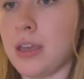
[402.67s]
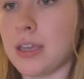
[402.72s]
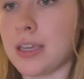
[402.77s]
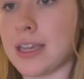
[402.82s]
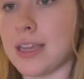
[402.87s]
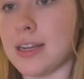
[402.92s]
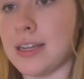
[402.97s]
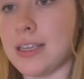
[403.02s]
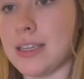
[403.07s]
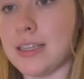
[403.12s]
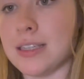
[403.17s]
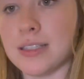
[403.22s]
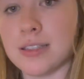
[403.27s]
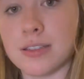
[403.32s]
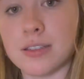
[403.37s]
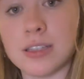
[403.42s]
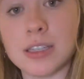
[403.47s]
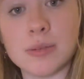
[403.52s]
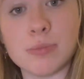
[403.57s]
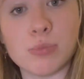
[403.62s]
can
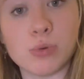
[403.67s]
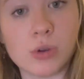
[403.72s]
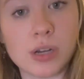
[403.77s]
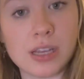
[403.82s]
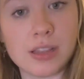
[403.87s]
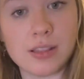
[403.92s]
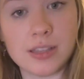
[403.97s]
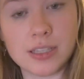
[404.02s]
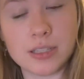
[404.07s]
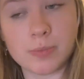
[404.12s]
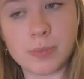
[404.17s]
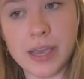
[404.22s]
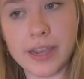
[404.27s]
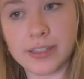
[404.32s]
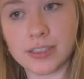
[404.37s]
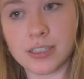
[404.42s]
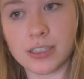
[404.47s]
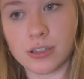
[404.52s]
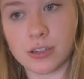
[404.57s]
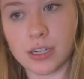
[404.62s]
easily breathe this
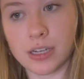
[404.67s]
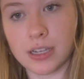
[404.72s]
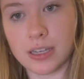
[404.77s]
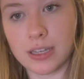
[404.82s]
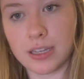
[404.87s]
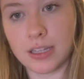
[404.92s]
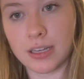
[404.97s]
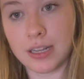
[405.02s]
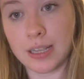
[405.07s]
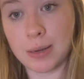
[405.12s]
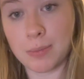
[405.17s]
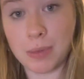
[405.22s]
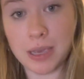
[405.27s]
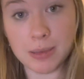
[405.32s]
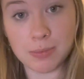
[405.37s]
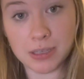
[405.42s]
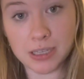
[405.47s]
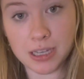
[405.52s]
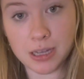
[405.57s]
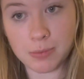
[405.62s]
bacteria in and may
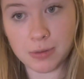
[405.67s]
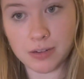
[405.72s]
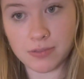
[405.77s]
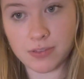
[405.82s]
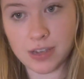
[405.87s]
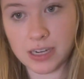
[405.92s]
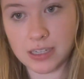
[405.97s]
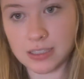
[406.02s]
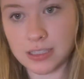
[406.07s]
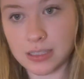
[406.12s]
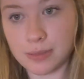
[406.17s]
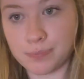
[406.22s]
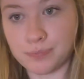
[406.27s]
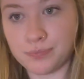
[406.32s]
become infected.